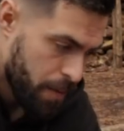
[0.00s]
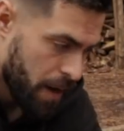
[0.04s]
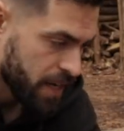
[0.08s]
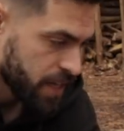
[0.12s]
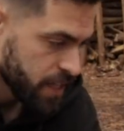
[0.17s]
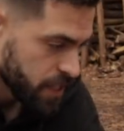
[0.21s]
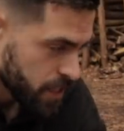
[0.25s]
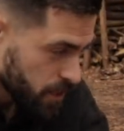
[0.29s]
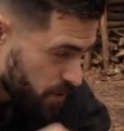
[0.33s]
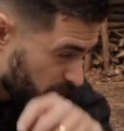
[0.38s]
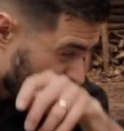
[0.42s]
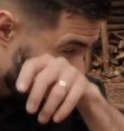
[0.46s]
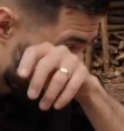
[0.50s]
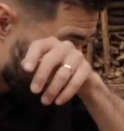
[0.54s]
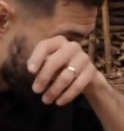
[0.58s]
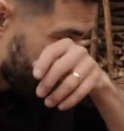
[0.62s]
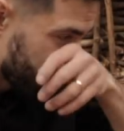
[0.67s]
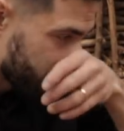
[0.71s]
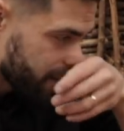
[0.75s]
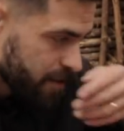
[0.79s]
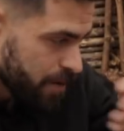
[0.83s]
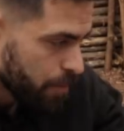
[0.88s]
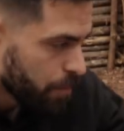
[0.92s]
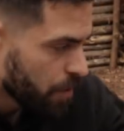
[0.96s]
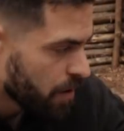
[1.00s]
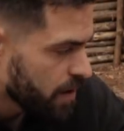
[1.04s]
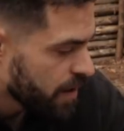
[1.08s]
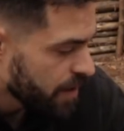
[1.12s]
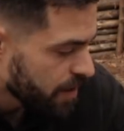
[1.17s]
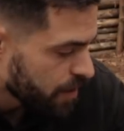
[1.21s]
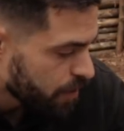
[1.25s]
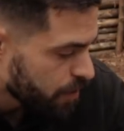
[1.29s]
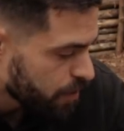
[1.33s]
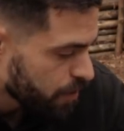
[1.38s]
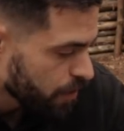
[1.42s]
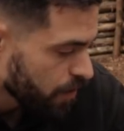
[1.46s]
back and swinging into my
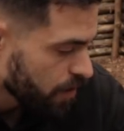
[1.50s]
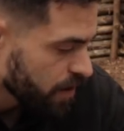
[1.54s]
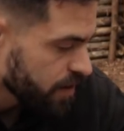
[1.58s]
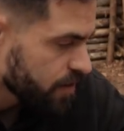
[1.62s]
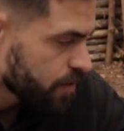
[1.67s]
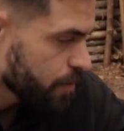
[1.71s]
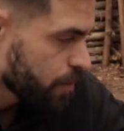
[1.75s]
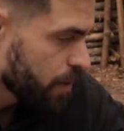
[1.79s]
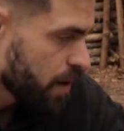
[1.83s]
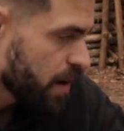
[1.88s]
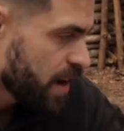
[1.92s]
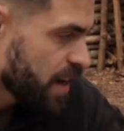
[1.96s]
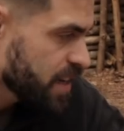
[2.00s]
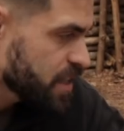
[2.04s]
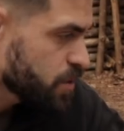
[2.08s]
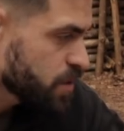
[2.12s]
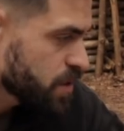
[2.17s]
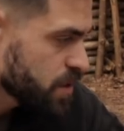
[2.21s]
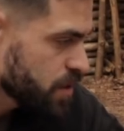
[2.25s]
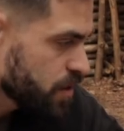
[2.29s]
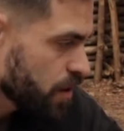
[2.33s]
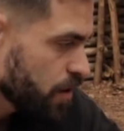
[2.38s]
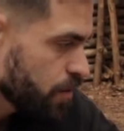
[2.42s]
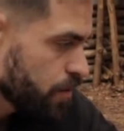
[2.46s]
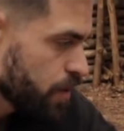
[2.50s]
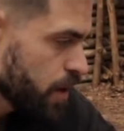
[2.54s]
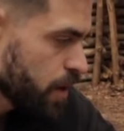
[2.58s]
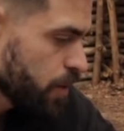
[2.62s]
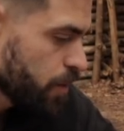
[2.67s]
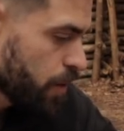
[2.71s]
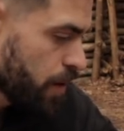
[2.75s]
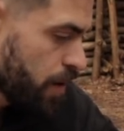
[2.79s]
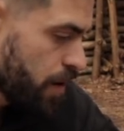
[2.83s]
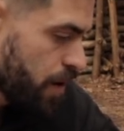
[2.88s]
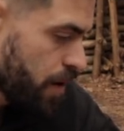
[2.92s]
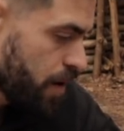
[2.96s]
thighs and my legs, which I don't really
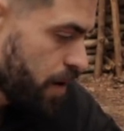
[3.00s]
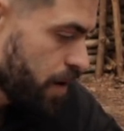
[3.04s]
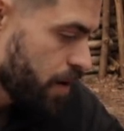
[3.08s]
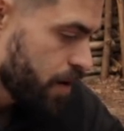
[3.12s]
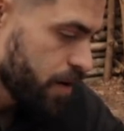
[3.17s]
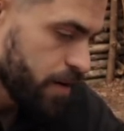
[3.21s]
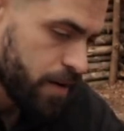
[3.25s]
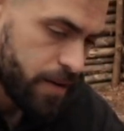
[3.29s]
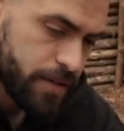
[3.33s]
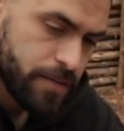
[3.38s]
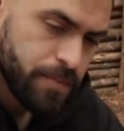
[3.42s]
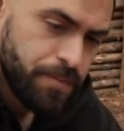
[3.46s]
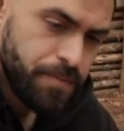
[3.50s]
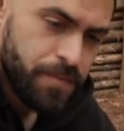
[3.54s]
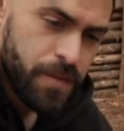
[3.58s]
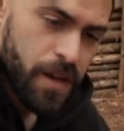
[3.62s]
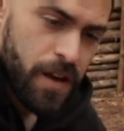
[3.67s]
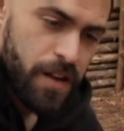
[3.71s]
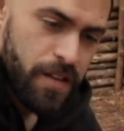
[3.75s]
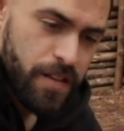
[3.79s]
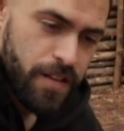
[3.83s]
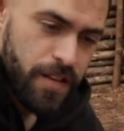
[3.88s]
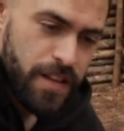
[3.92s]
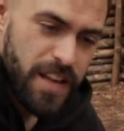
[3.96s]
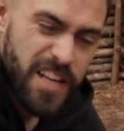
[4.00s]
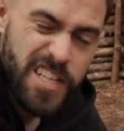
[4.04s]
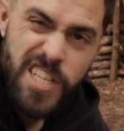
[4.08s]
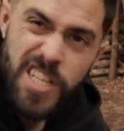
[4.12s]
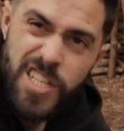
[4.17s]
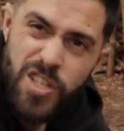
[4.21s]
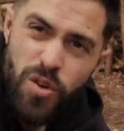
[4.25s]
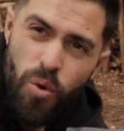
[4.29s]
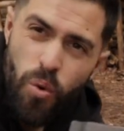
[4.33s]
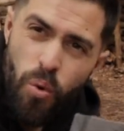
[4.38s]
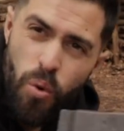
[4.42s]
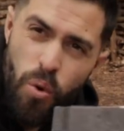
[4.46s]
want. This
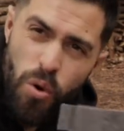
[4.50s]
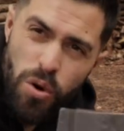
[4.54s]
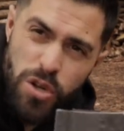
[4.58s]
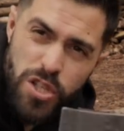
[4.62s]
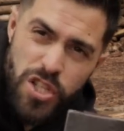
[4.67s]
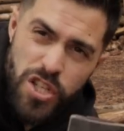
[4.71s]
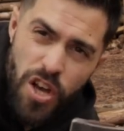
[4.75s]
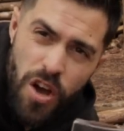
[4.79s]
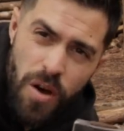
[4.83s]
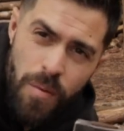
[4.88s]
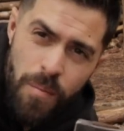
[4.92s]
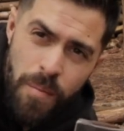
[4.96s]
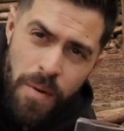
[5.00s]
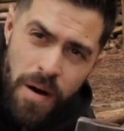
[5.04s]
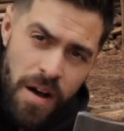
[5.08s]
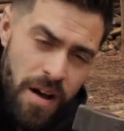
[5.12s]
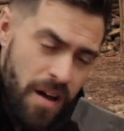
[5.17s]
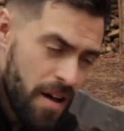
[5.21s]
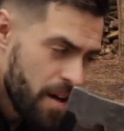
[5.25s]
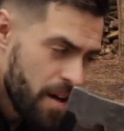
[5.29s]
is awesome.